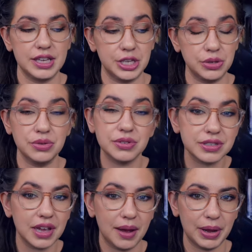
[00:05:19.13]

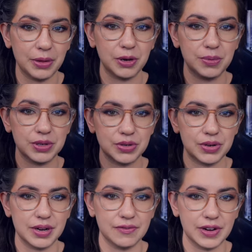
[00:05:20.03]
used at my local bookstore
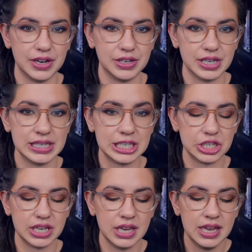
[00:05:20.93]
and in very good
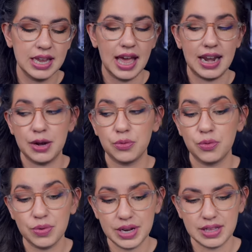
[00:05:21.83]
condition, and I
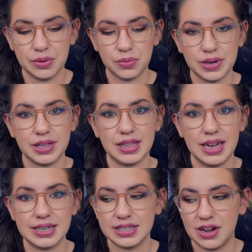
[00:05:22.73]
really, really
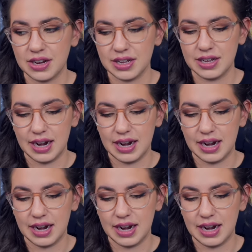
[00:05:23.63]
liked Saga.